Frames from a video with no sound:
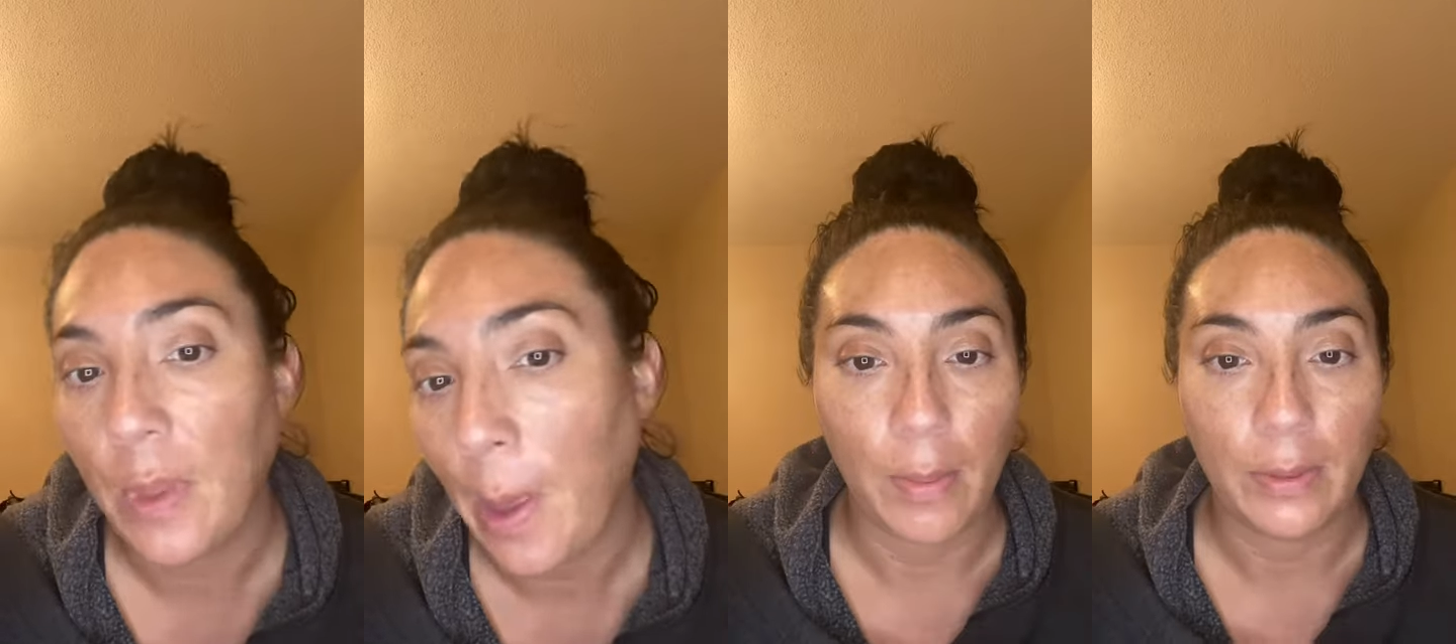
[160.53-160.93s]

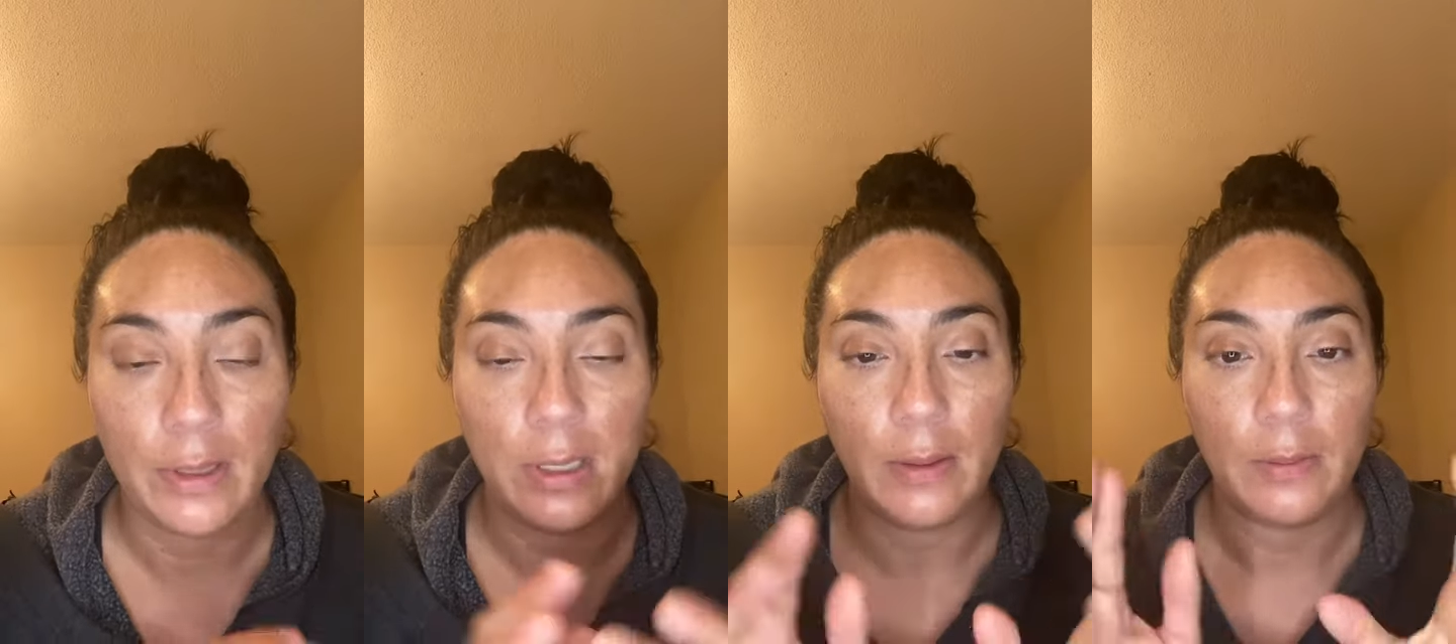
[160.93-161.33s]

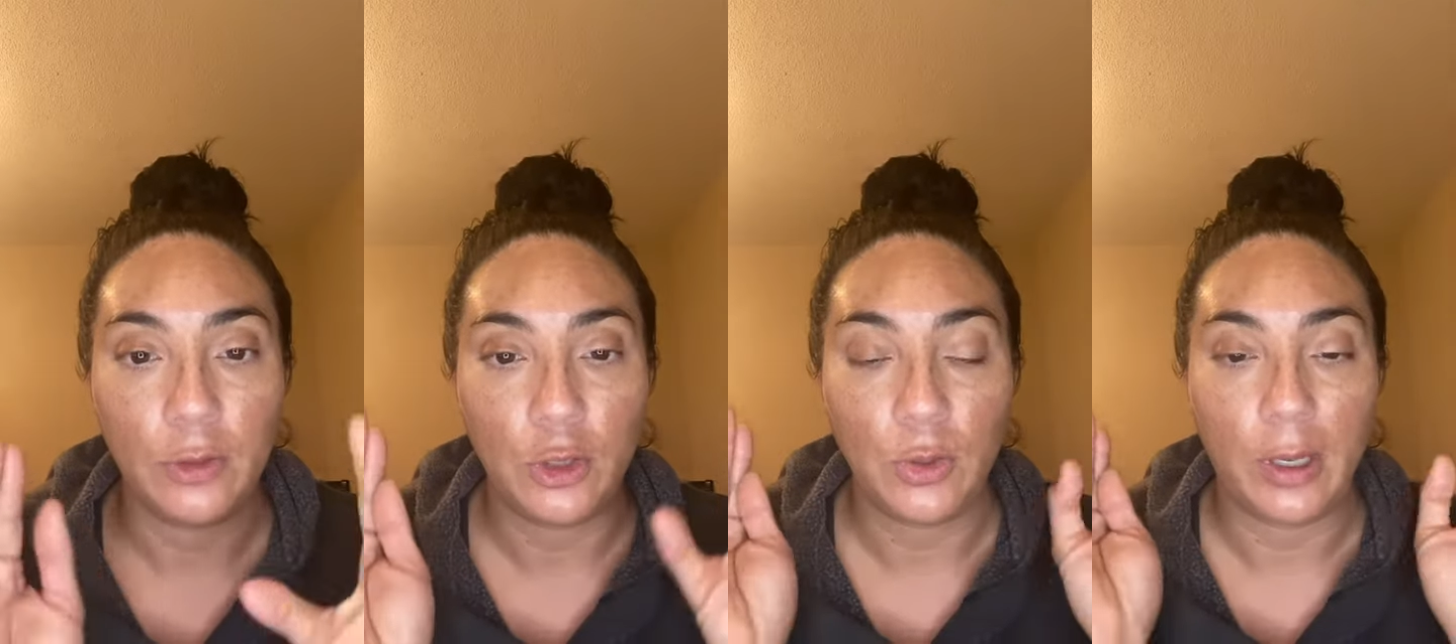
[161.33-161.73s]
Probably
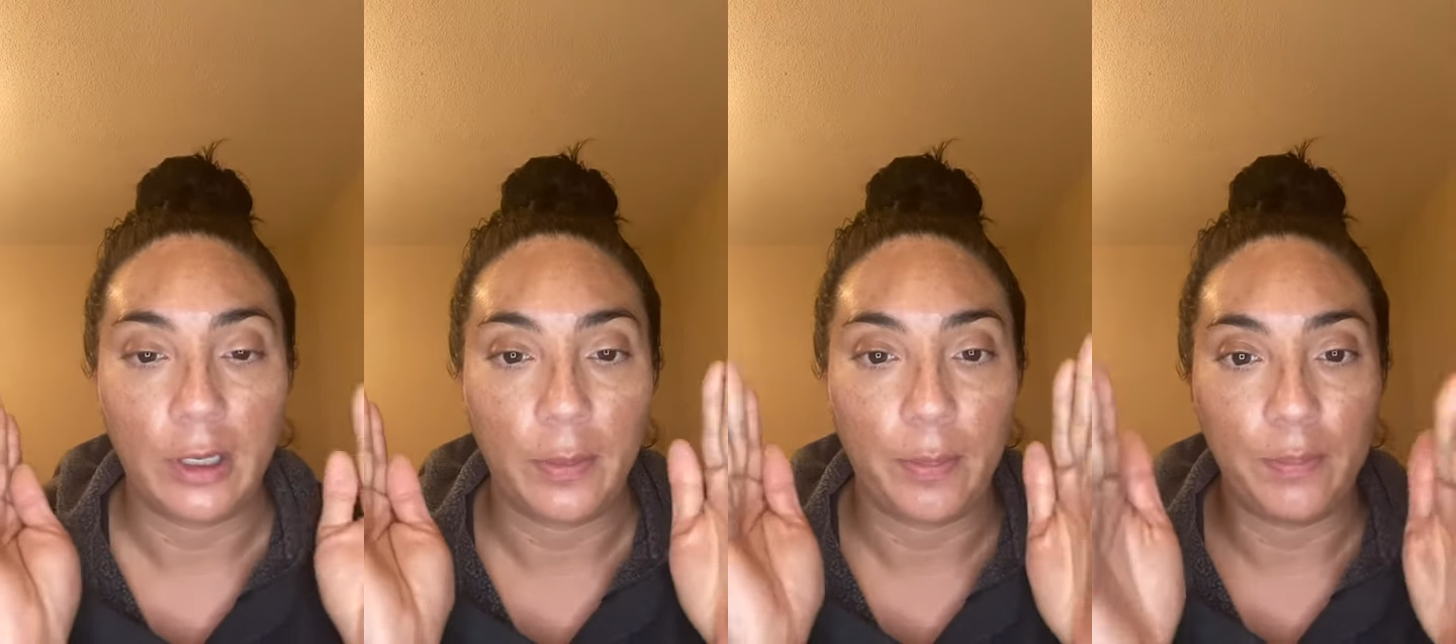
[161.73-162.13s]
do like
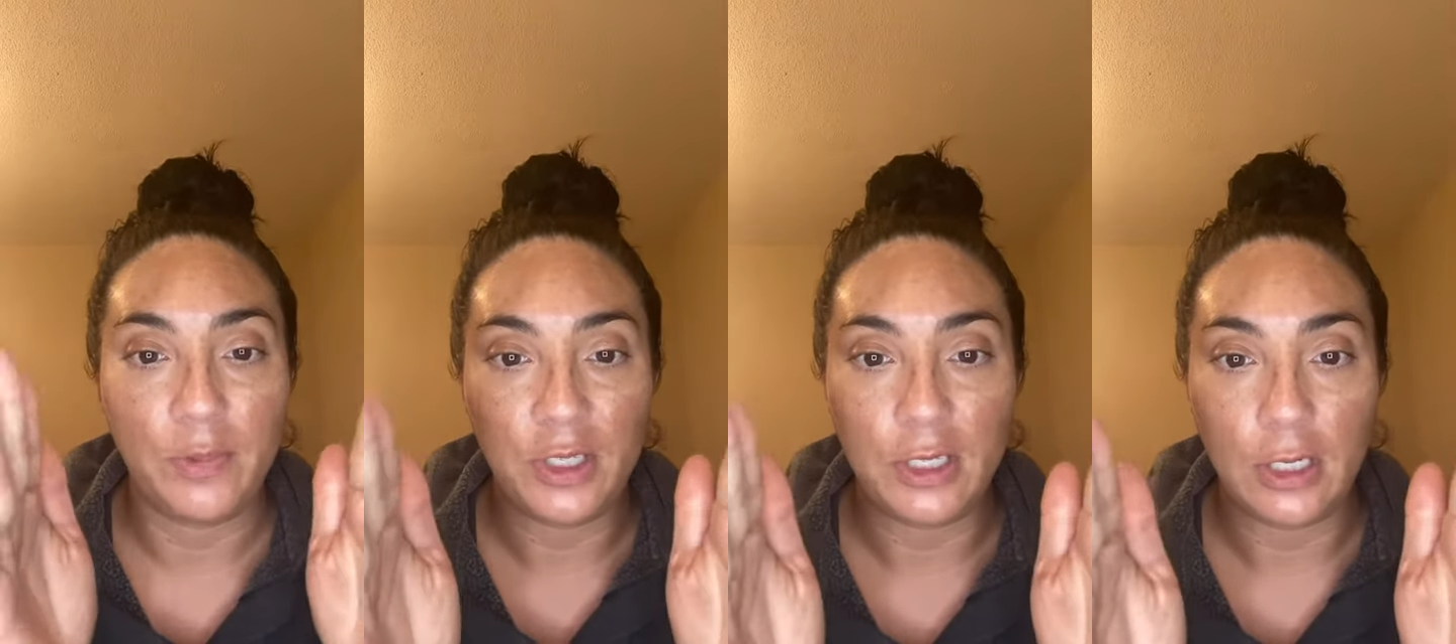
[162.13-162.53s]
a
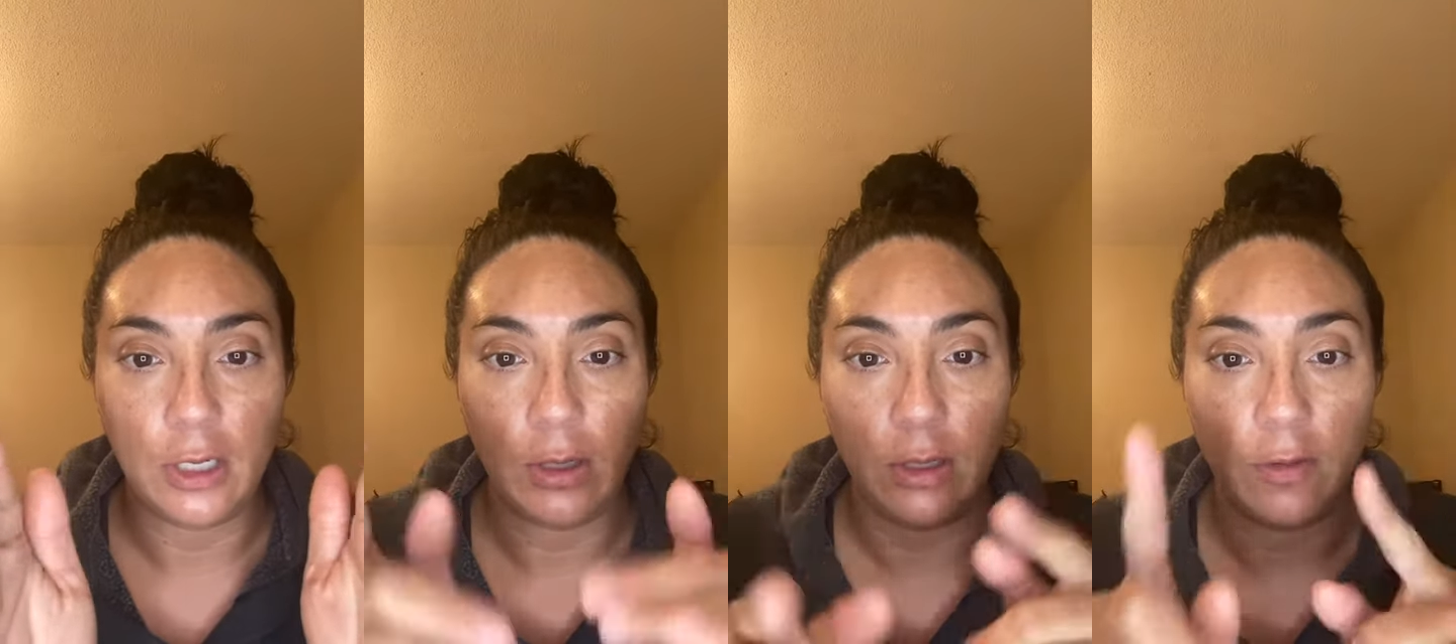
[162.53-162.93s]

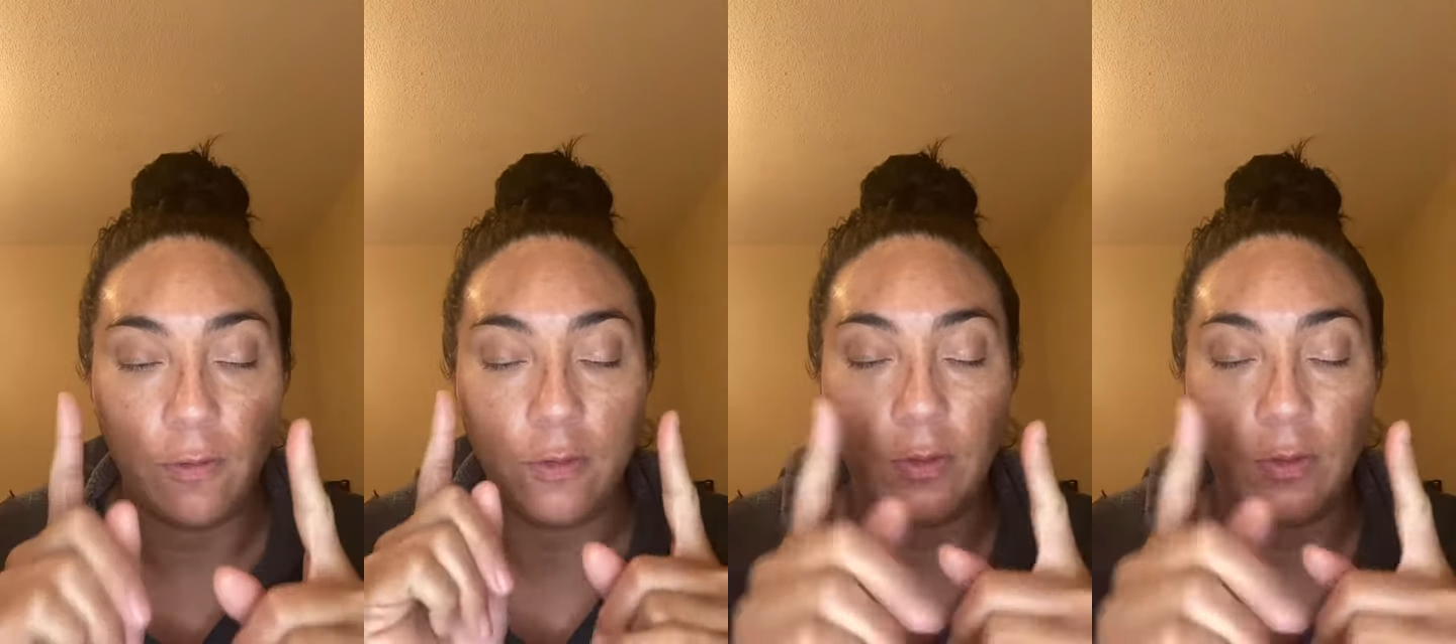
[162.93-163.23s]
steal of